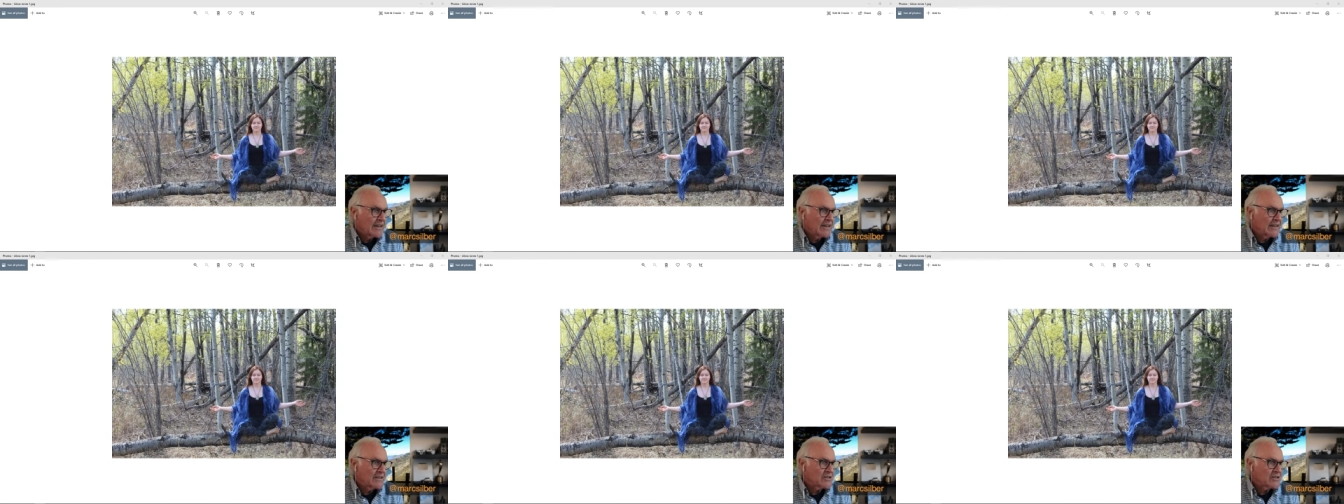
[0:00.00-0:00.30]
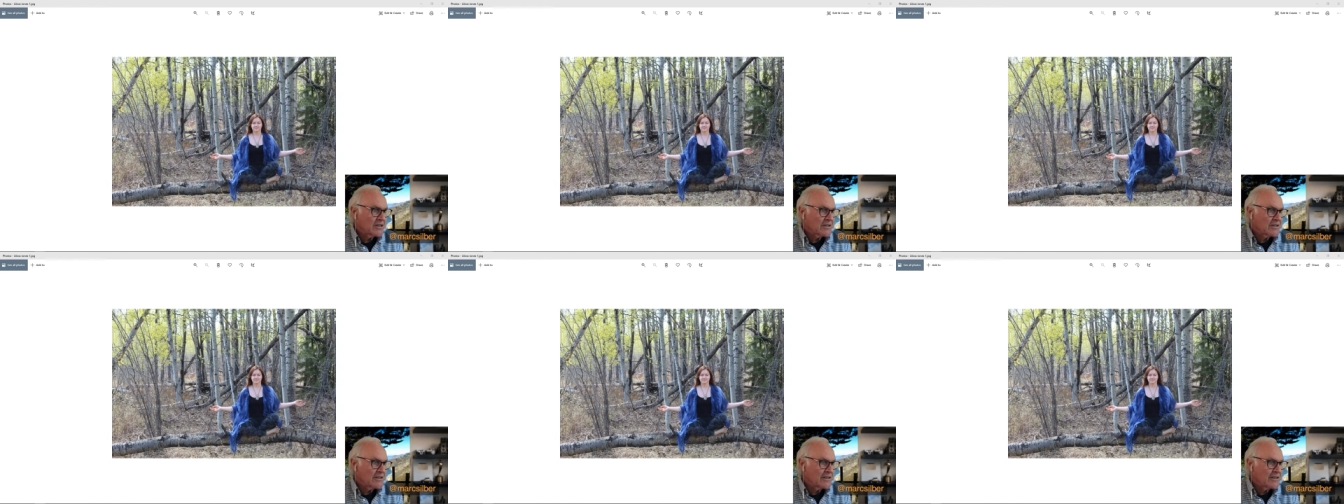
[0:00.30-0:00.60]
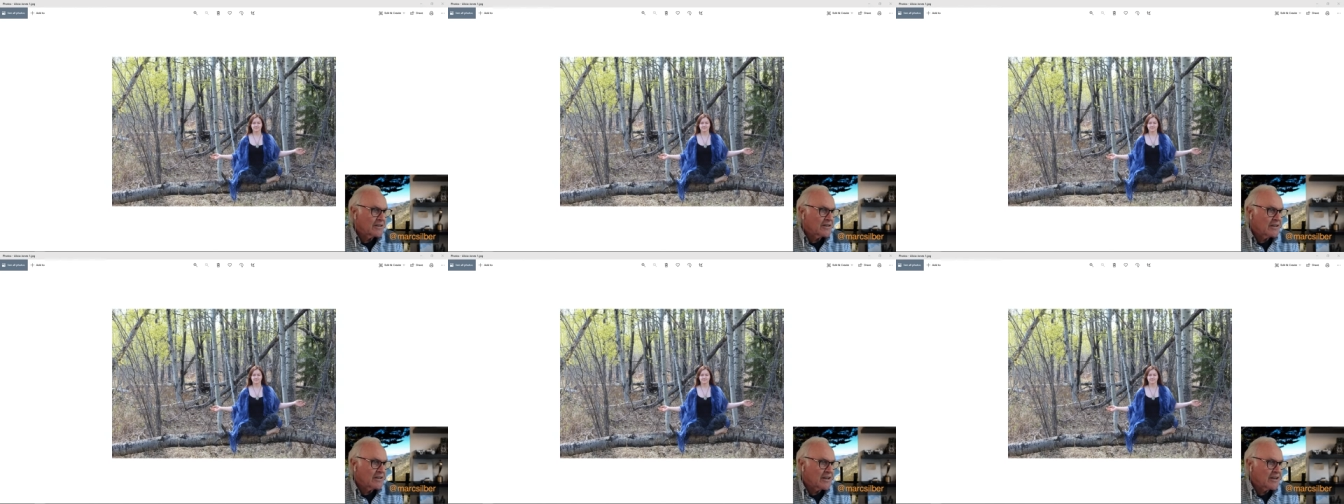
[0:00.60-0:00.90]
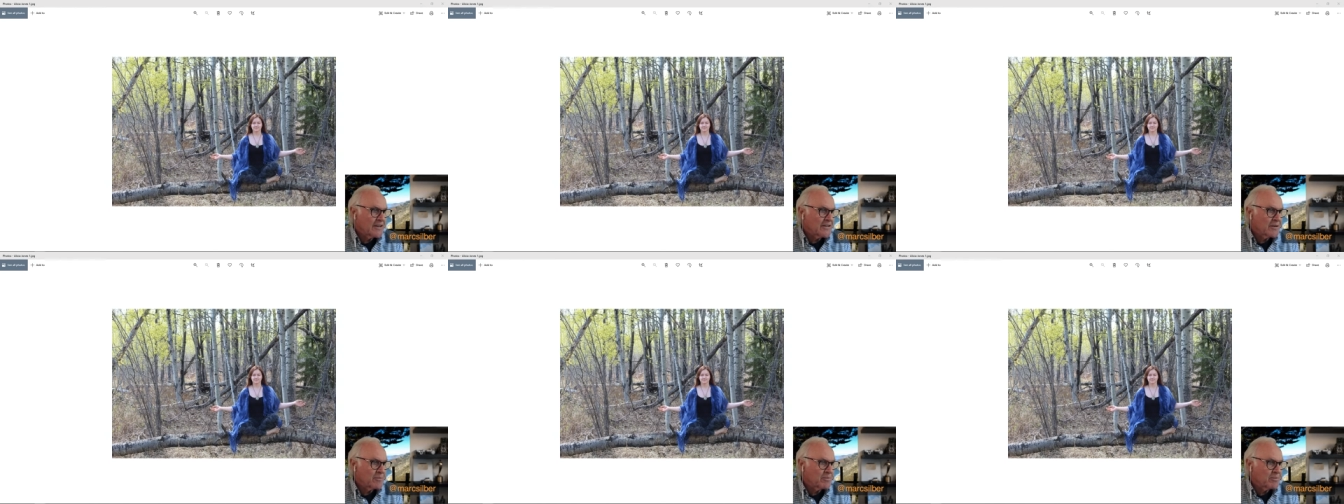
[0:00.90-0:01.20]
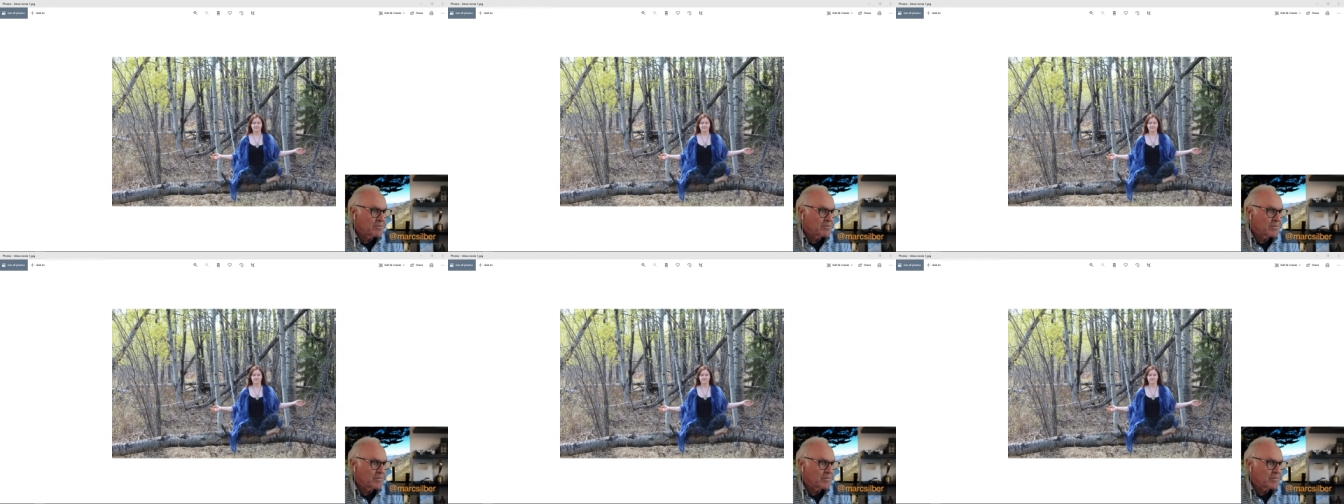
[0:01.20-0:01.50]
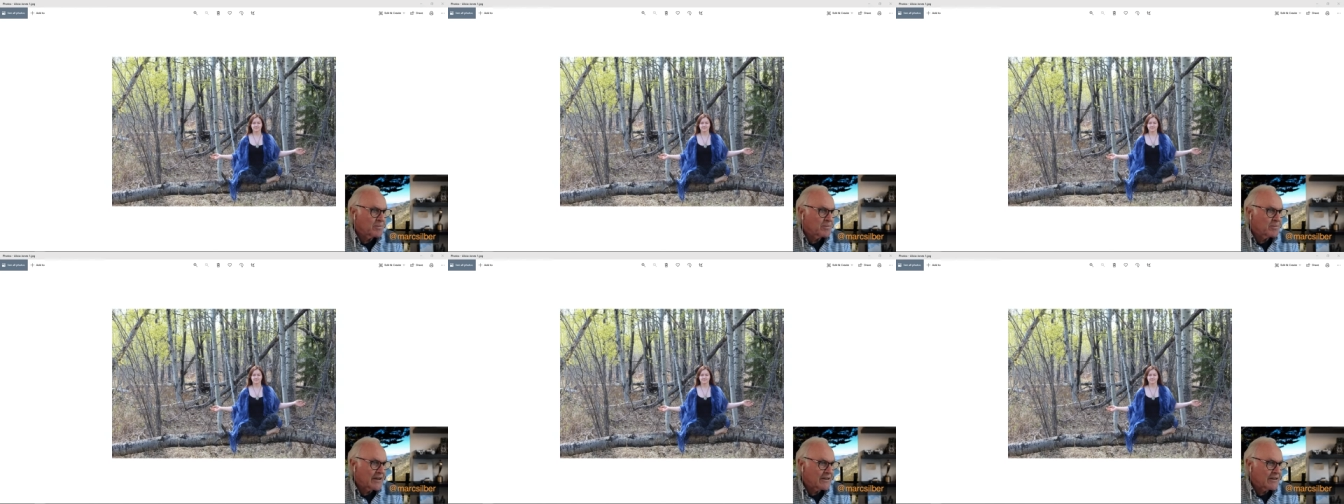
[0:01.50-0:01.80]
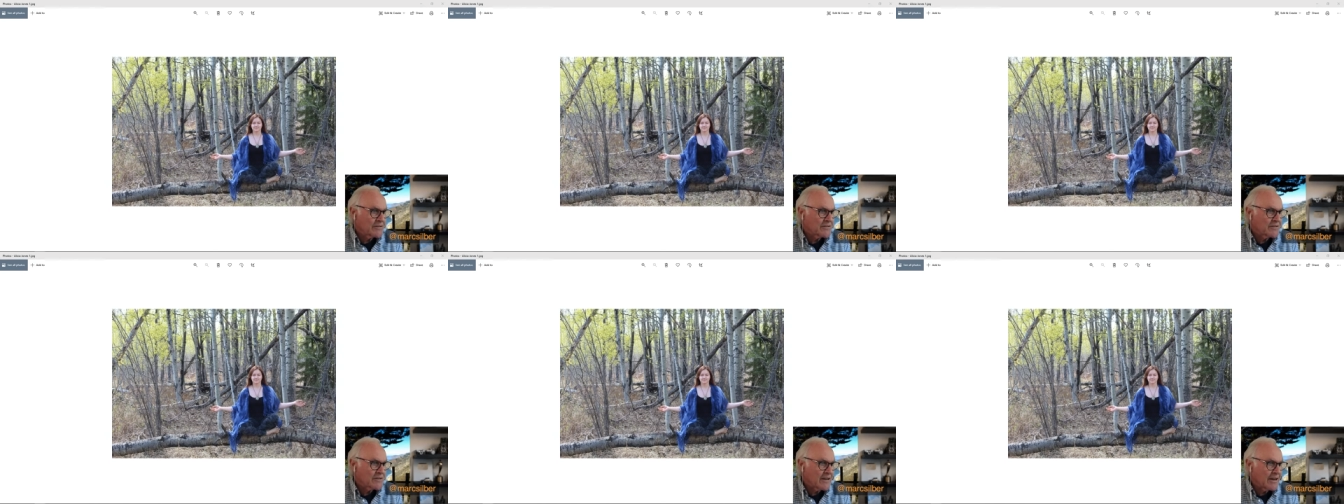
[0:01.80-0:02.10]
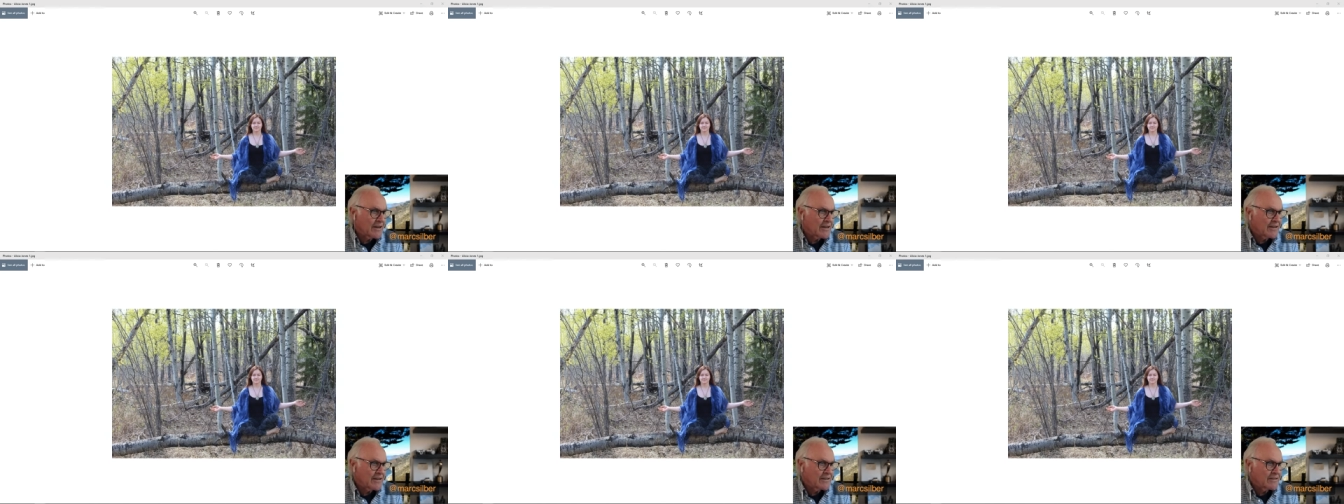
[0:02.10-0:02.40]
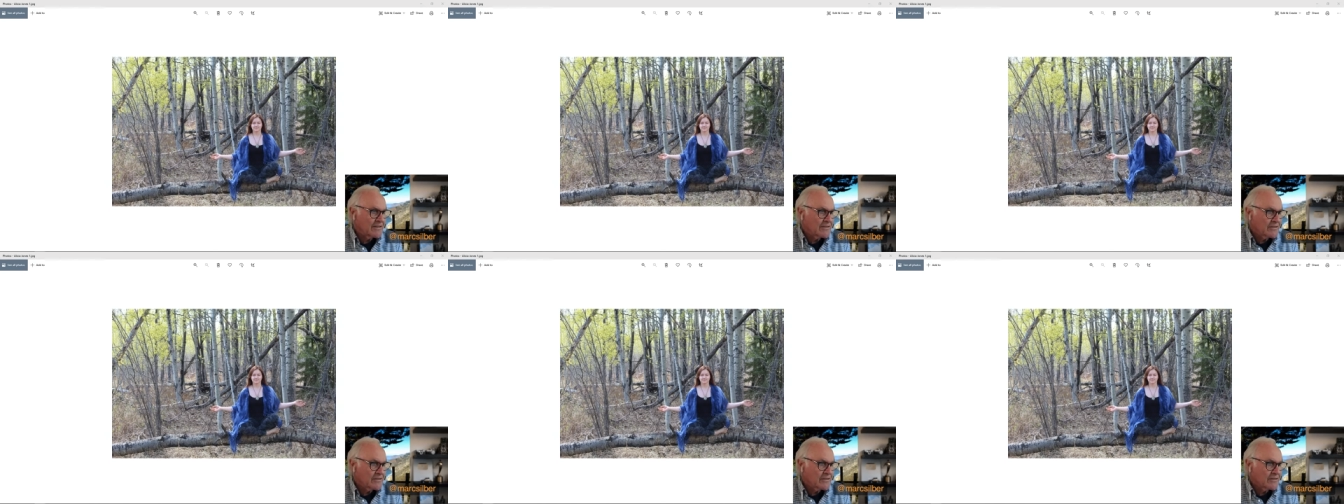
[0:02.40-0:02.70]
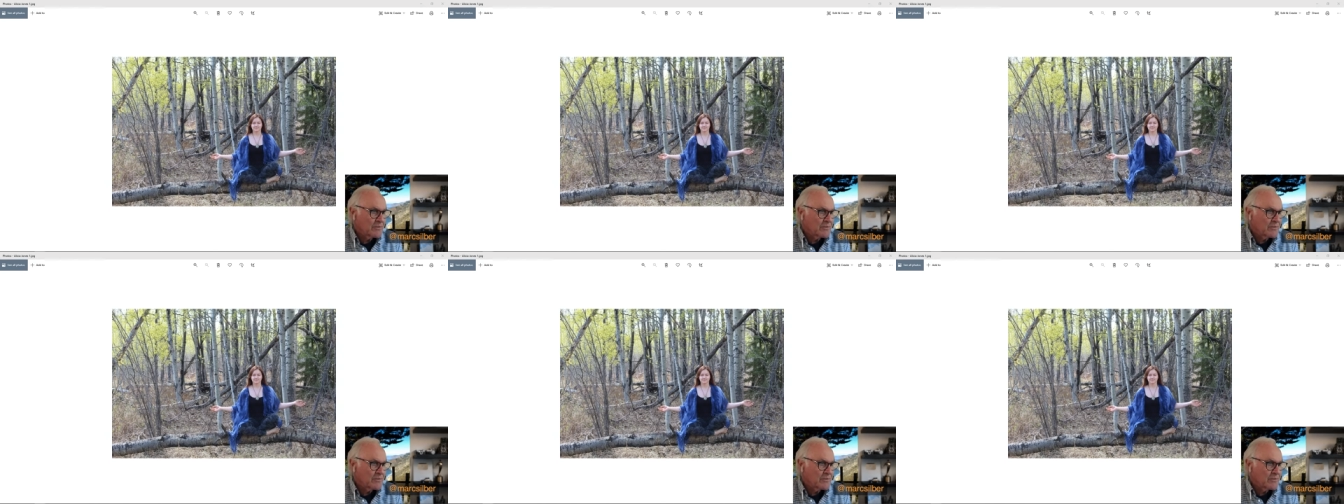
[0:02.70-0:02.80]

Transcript: It's a little on the blown out side,